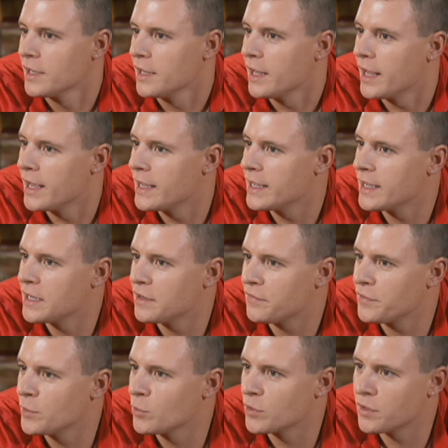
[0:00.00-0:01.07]
And if
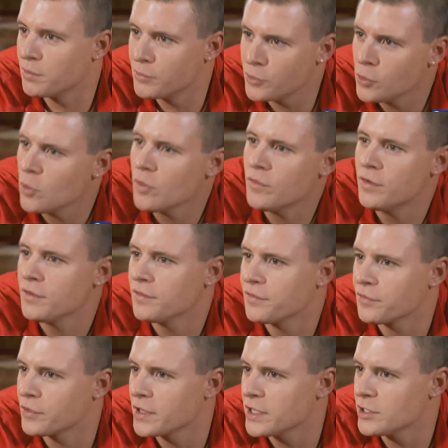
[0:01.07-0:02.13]
you were to move,
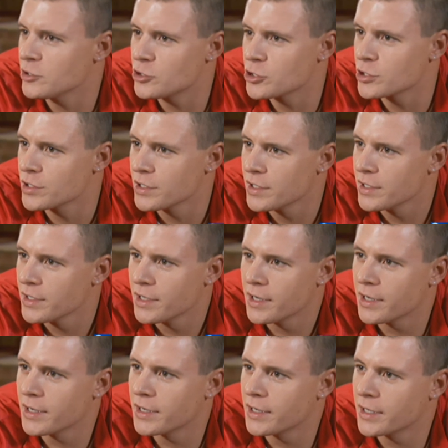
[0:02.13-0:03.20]
flinch,
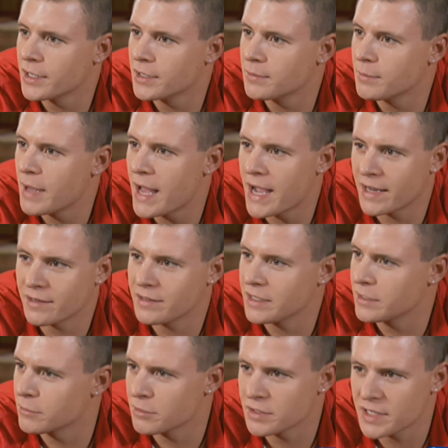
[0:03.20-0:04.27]
um, act
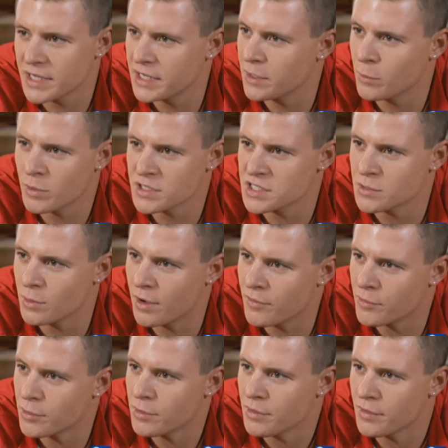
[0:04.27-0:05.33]
irritated
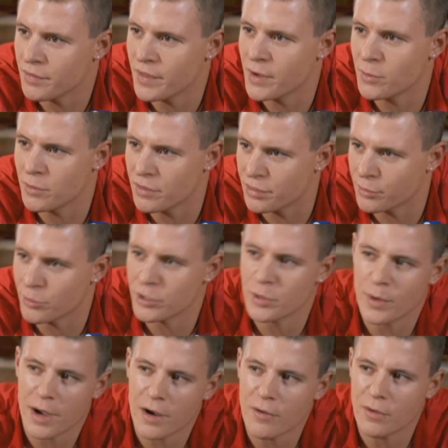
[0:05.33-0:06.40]
whatsoever, they would throw you
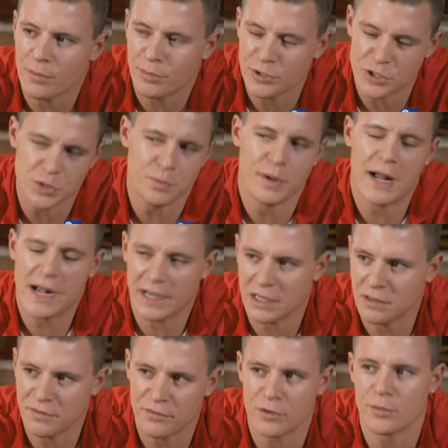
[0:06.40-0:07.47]
out and put you back
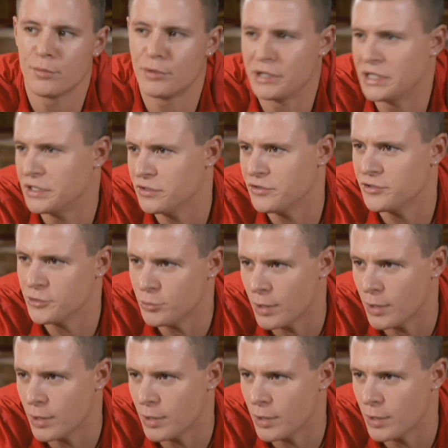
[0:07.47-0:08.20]
in for a brand new two